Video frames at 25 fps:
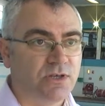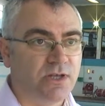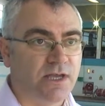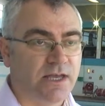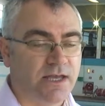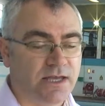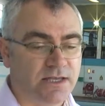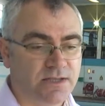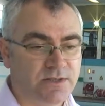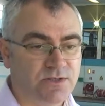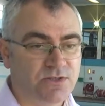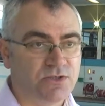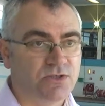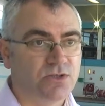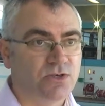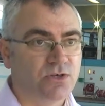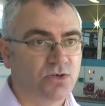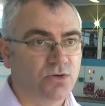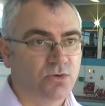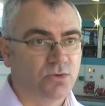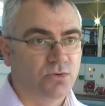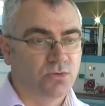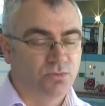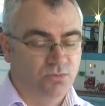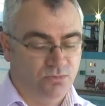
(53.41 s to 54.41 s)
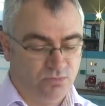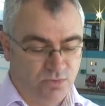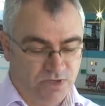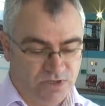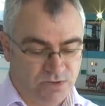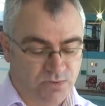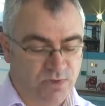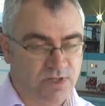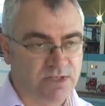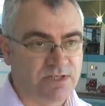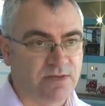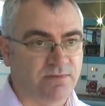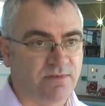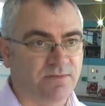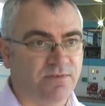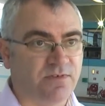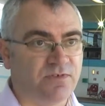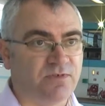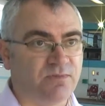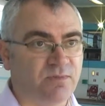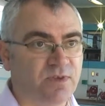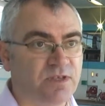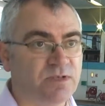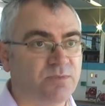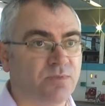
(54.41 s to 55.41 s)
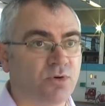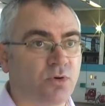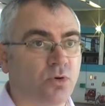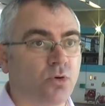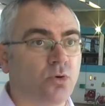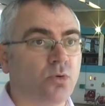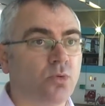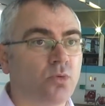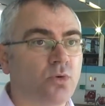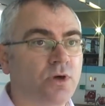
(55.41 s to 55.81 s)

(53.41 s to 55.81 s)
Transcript: And as well as on the 50 metre pool,